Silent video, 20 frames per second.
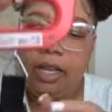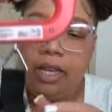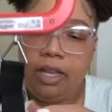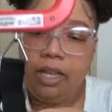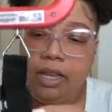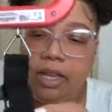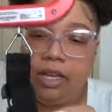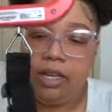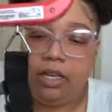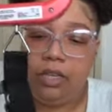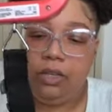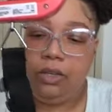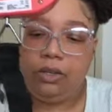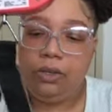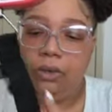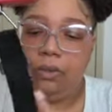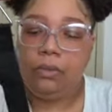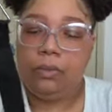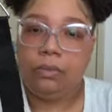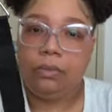and then you
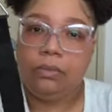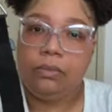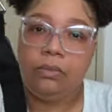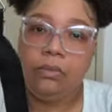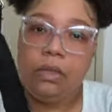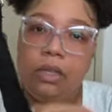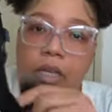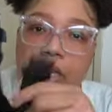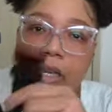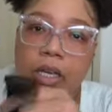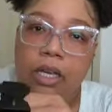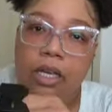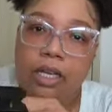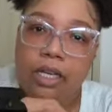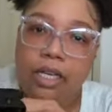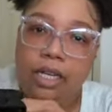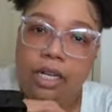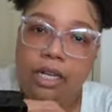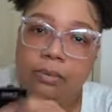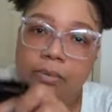
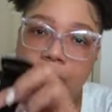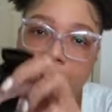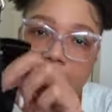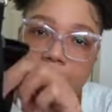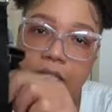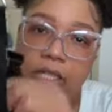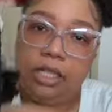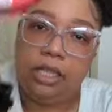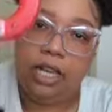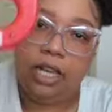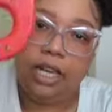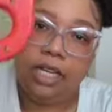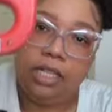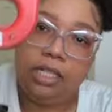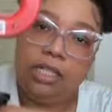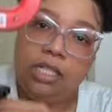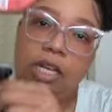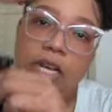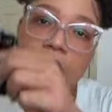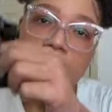hook it up to your
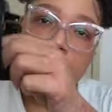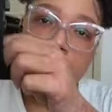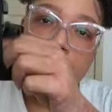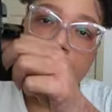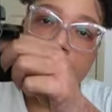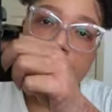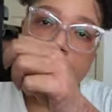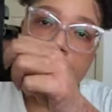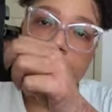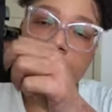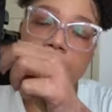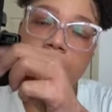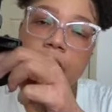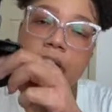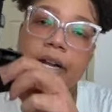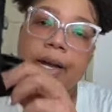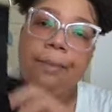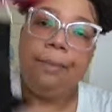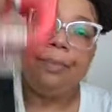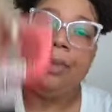luggage and you pull it
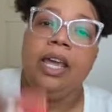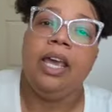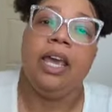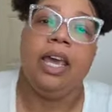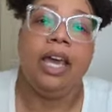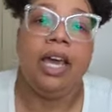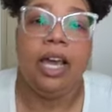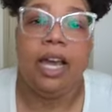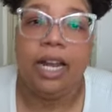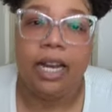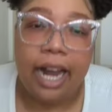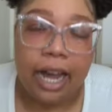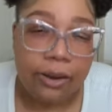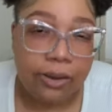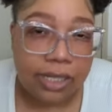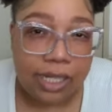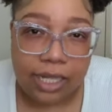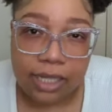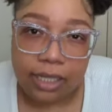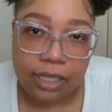up. And I
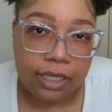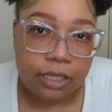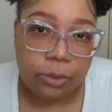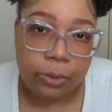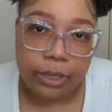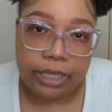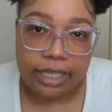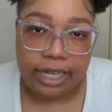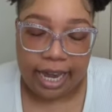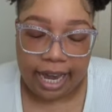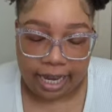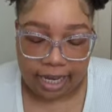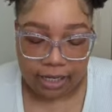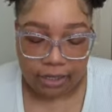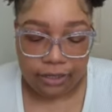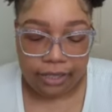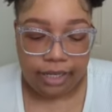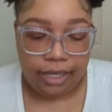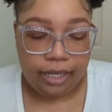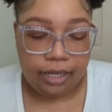would say that it's pretty
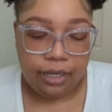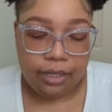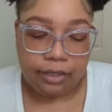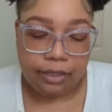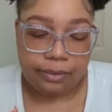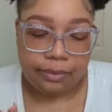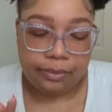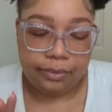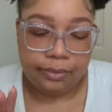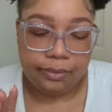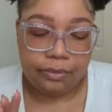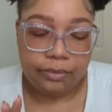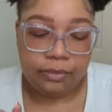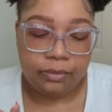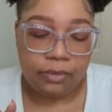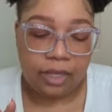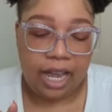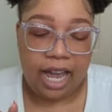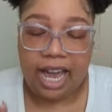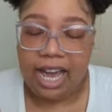accurate.
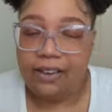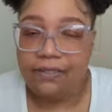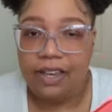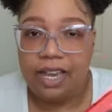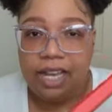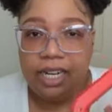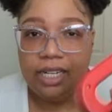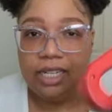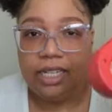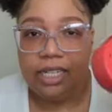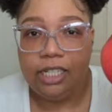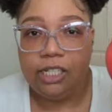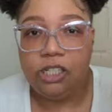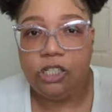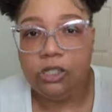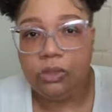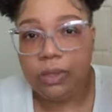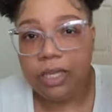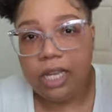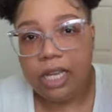I haven't had any
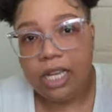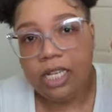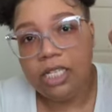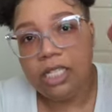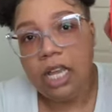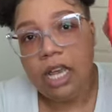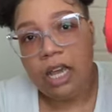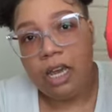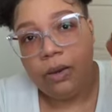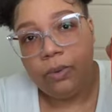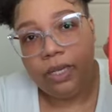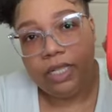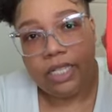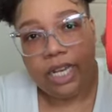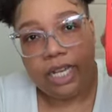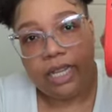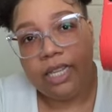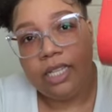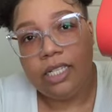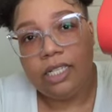issues with this. We
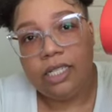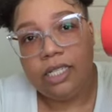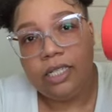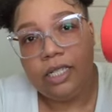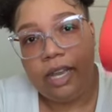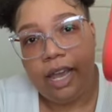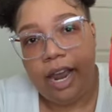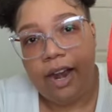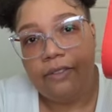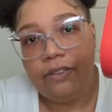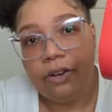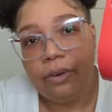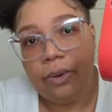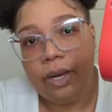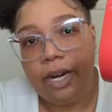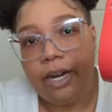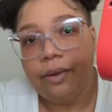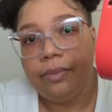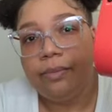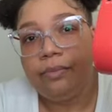take this
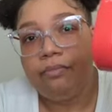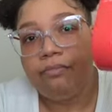everywhere.